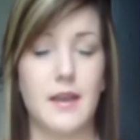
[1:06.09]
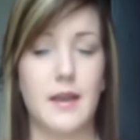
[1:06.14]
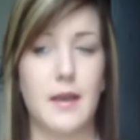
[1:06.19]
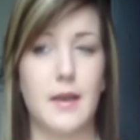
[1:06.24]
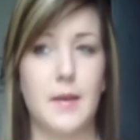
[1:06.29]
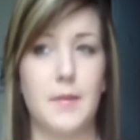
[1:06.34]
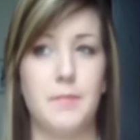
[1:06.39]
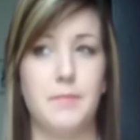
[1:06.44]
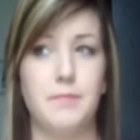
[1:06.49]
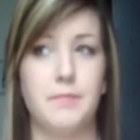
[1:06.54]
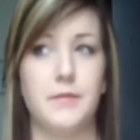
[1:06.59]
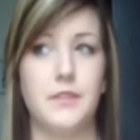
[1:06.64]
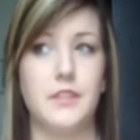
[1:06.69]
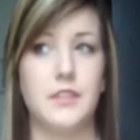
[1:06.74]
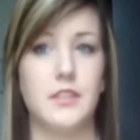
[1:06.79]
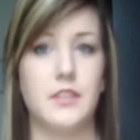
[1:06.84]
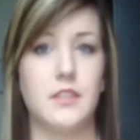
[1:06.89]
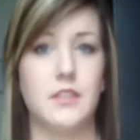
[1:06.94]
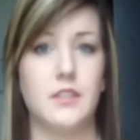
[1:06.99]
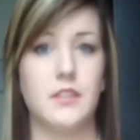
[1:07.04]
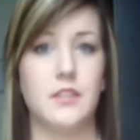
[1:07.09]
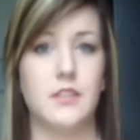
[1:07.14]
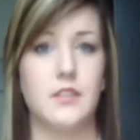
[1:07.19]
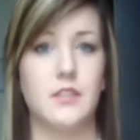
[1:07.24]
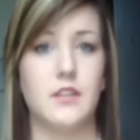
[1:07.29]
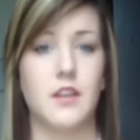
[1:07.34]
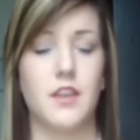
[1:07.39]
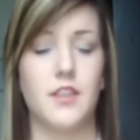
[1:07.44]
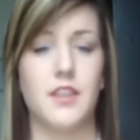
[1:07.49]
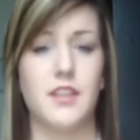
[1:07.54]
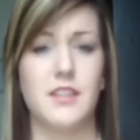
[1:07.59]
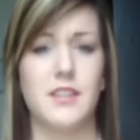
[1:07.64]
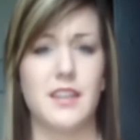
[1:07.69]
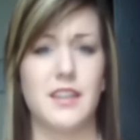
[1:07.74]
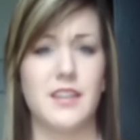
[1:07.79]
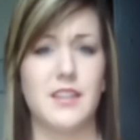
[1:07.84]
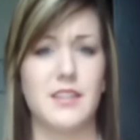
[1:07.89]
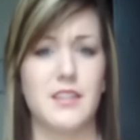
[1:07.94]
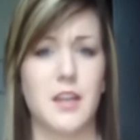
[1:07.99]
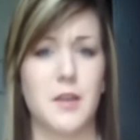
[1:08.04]
I think it's
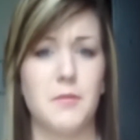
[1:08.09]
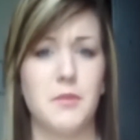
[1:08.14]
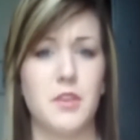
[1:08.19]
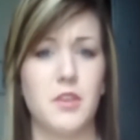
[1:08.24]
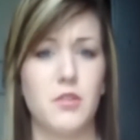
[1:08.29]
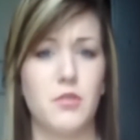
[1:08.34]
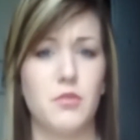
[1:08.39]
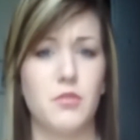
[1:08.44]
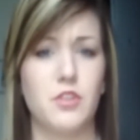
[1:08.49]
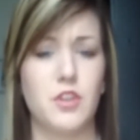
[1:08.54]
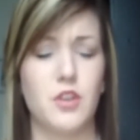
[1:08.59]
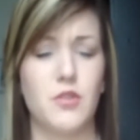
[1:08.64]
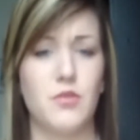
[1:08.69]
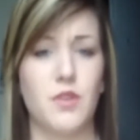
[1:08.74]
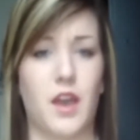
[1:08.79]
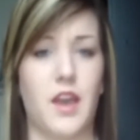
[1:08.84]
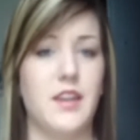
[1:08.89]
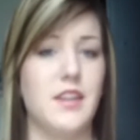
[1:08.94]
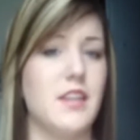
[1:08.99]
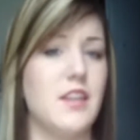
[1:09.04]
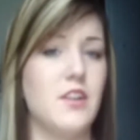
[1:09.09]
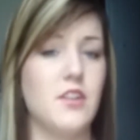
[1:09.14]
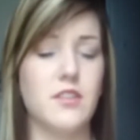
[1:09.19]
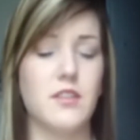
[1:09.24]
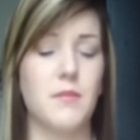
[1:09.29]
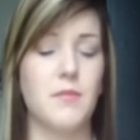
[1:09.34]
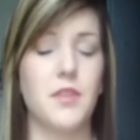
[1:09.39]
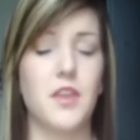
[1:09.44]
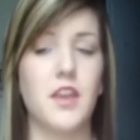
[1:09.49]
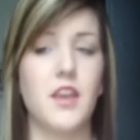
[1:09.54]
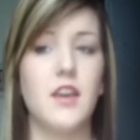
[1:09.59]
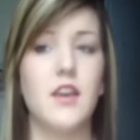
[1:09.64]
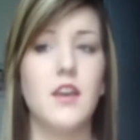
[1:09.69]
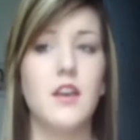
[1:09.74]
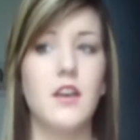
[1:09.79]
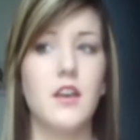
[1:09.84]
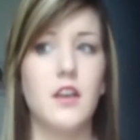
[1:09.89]
like W290 or something.